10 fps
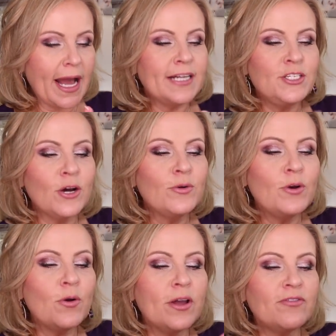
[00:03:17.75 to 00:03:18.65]
I don't
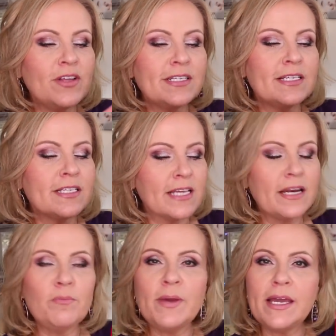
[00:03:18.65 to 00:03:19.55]
know if this is
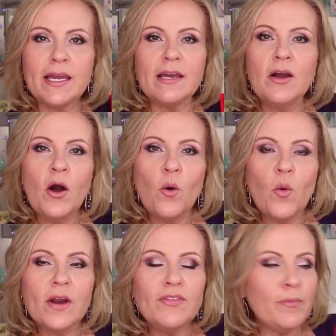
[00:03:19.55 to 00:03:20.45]
gonna be
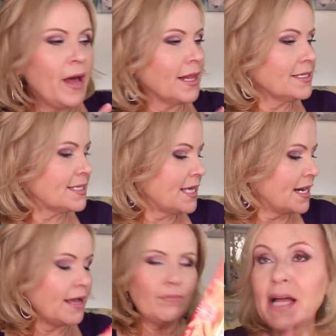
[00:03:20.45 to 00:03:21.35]
one of the palettes that
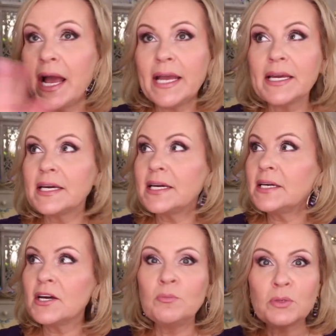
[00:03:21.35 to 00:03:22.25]
I'm like
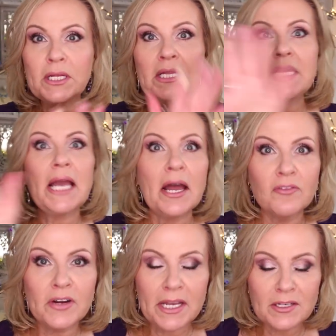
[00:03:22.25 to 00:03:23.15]
completely head
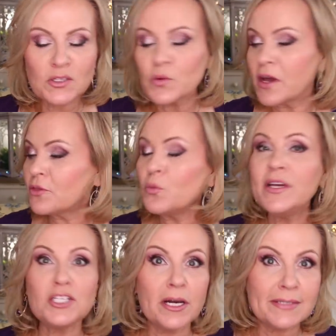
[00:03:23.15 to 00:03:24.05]
over heels with. We
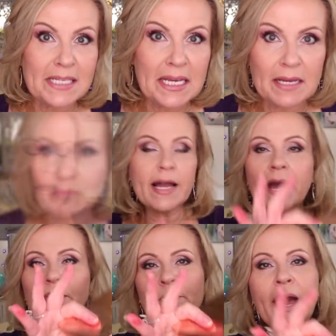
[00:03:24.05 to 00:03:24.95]
shall see. I
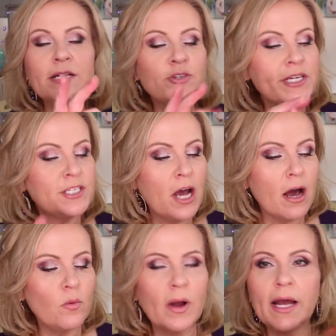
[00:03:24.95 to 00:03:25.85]
got the Patrick Ta
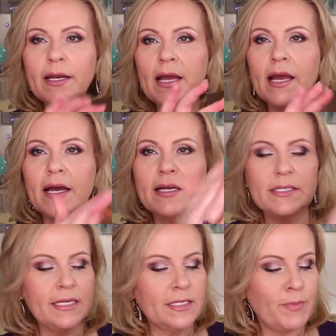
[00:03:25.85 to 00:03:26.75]
one, and
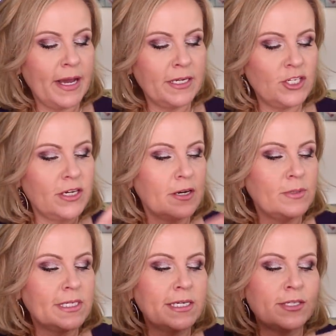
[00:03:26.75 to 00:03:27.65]
his packaging
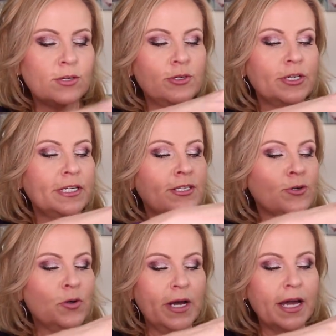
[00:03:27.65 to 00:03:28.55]
always gets so dirty so
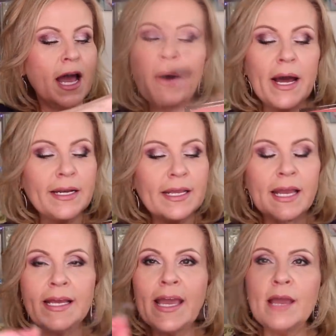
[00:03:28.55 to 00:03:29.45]
quick, but
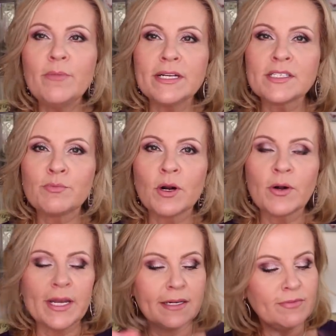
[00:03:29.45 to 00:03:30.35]
it came and it's
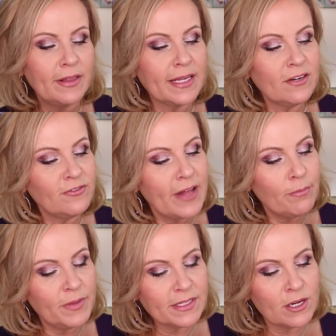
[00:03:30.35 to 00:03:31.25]
broken. The little
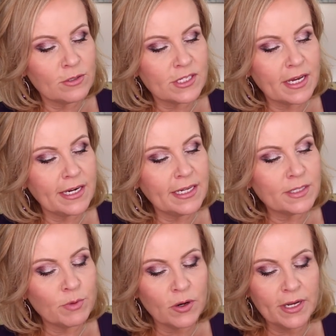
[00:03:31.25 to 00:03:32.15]
flap that goes on it is
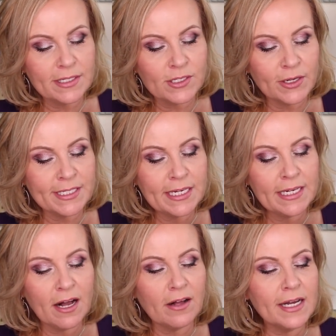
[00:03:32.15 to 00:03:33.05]
broken. So I did
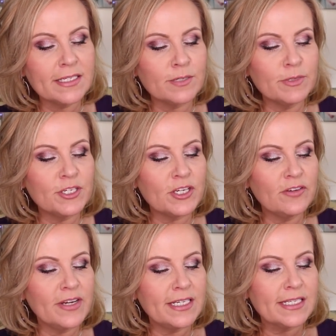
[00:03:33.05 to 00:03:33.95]
call customer
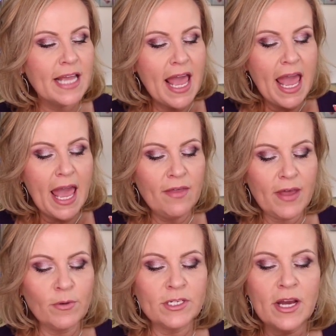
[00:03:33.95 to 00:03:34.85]
service, and they
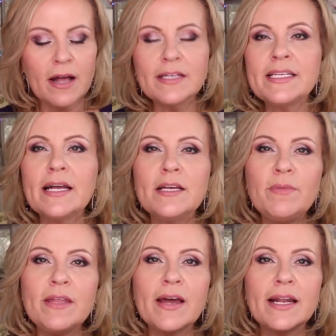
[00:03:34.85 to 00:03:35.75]
were telling
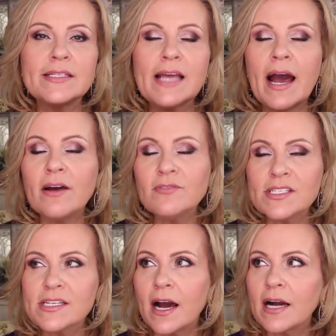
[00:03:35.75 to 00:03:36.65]
me that it's out of
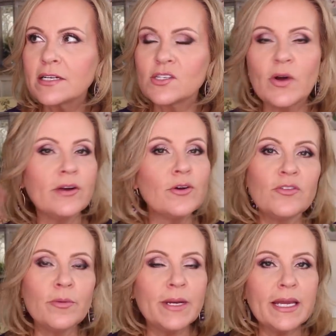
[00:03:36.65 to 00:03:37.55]
stock. So I don't know if
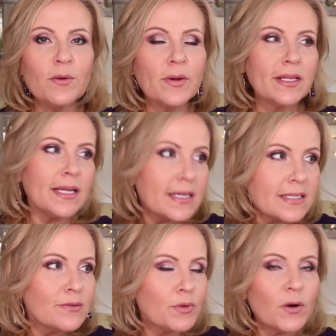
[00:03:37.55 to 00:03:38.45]
I'm gonna get one that
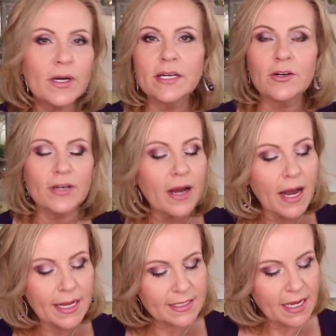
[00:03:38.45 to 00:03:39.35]
isn't broken or
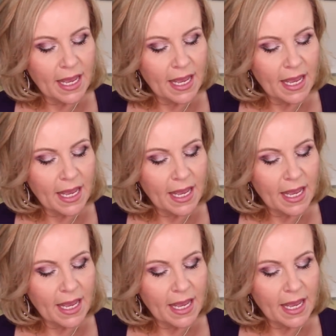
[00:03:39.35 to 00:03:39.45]
not.